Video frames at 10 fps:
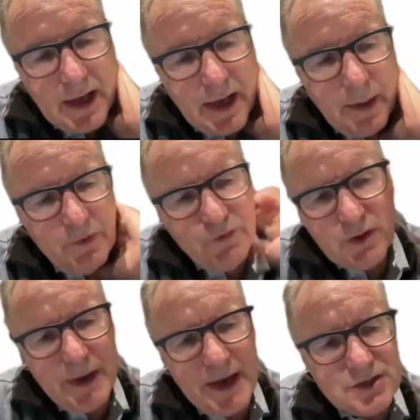But for
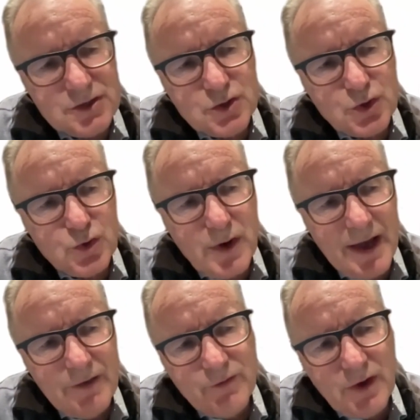the patients who
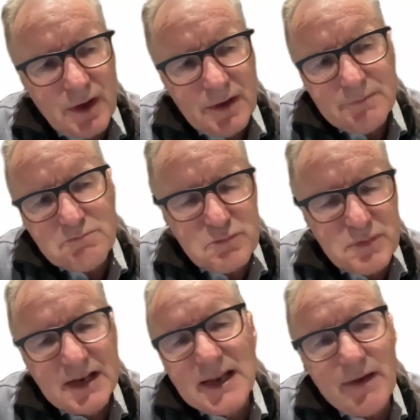have
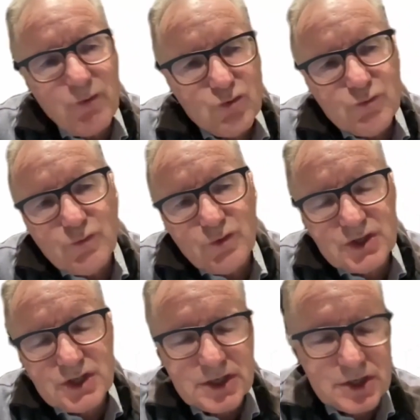mid-level
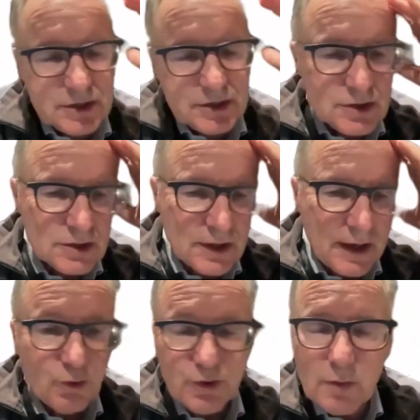resistance
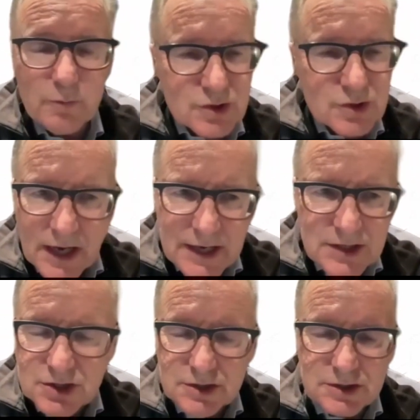or no
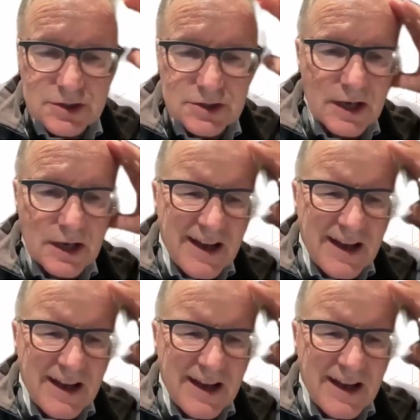mutations,